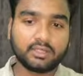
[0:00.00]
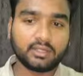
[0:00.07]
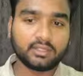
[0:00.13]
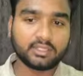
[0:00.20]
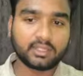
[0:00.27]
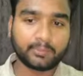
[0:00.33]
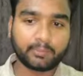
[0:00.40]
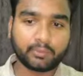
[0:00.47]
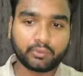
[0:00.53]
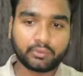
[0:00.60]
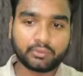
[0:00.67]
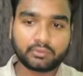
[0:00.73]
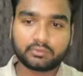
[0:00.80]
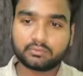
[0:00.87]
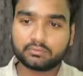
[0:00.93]
The
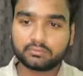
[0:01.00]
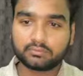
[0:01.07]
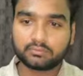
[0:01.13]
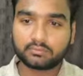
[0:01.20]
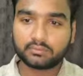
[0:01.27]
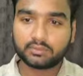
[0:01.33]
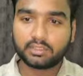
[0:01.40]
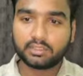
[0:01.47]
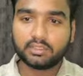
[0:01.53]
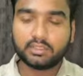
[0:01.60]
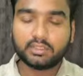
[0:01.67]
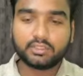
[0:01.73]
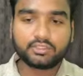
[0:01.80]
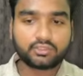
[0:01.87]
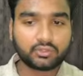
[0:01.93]
report
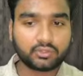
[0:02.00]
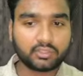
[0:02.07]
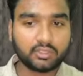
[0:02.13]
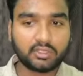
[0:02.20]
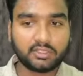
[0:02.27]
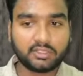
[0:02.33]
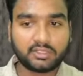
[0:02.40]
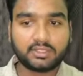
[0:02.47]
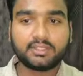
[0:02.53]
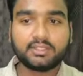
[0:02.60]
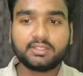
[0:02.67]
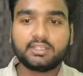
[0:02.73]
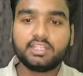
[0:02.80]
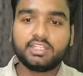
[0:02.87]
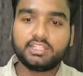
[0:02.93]
showdown.
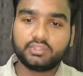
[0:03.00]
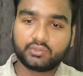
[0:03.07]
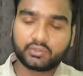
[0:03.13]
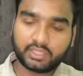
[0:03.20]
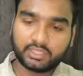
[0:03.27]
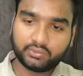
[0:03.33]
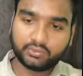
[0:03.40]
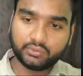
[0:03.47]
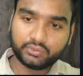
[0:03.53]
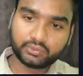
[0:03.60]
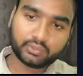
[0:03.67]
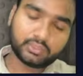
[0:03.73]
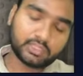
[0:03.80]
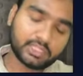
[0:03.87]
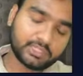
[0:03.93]
You can use
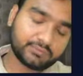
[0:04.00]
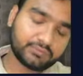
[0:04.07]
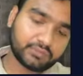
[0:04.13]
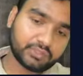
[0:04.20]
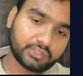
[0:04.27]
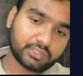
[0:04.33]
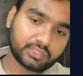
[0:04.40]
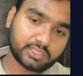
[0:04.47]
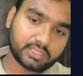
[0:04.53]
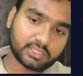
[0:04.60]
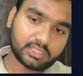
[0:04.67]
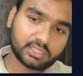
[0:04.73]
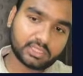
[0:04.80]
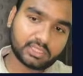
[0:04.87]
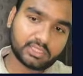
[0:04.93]
showdown for
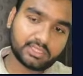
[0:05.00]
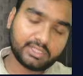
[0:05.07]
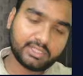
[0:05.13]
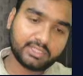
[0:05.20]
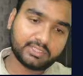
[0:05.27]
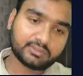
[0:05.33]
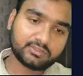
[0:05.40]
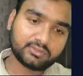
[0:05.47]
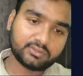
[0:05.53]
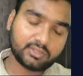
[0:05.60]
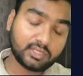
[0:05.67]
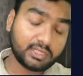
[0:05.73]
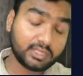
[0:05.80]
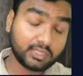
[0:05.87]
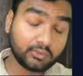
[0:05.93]
letting
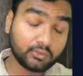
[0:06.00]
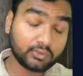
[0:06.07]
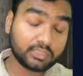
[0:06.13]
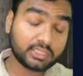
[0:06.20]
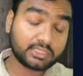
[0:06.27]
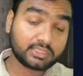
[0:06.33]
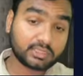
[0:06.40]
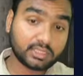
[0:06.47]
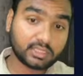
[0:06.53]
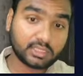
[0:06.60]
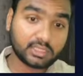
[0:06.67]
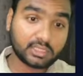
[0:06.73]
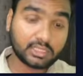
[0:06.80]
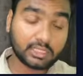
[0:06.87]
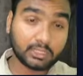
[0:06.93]
know that
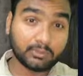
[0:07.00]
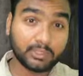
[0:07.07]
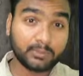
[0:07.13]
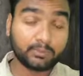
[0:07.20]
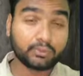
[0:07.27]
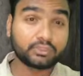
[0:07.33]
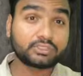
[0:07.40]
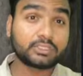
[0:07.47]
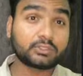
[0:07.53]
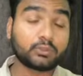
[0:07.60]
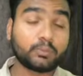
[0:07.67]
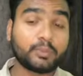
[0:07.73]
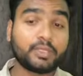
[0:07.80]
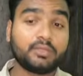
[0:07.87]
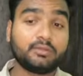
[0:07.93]
how many ports are
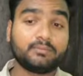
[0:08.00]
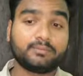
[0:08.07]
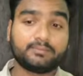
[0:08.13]
open.